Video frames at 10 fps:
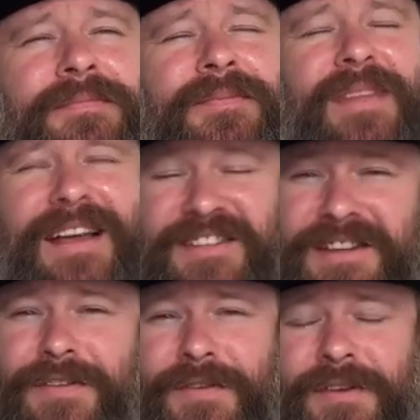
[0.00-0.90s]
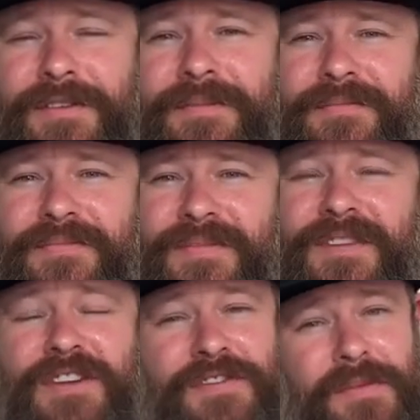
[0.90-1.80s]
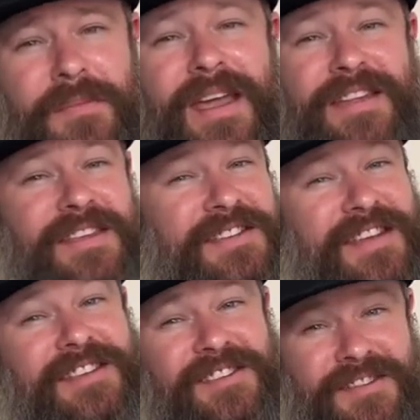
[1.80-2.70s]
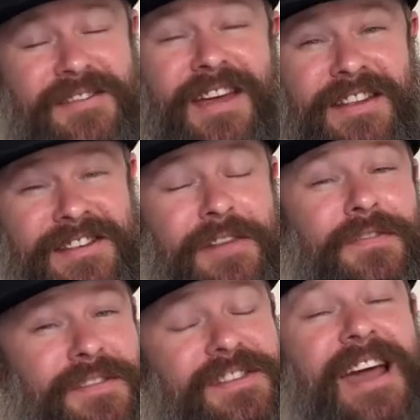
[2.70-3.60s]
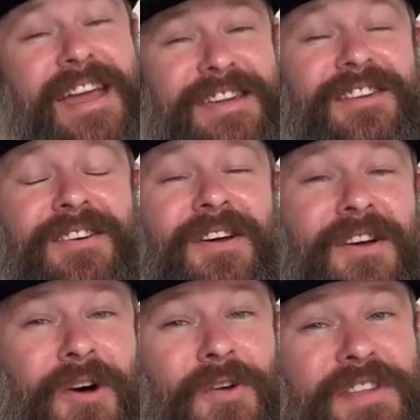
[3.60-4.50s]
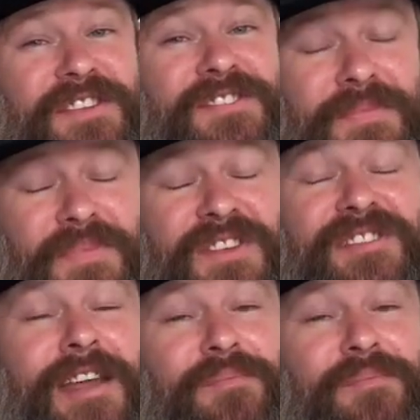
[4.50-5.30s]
that's different. Because for me, this is a different take on this scent